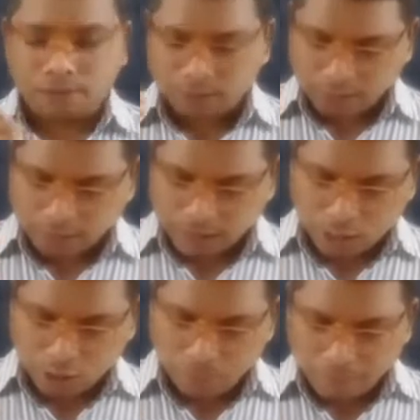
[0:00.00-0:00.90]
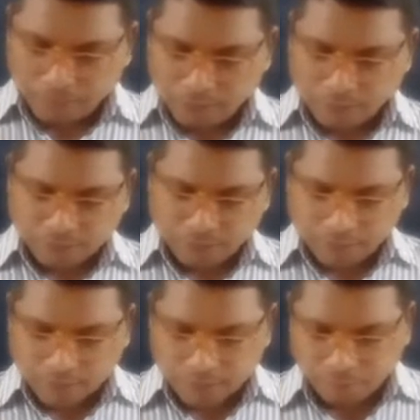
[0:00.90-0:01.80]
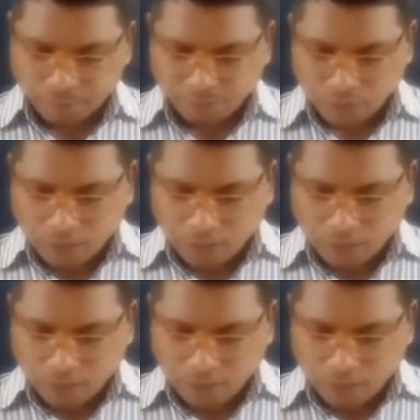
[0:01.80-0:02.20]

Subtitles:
he accompanied with him.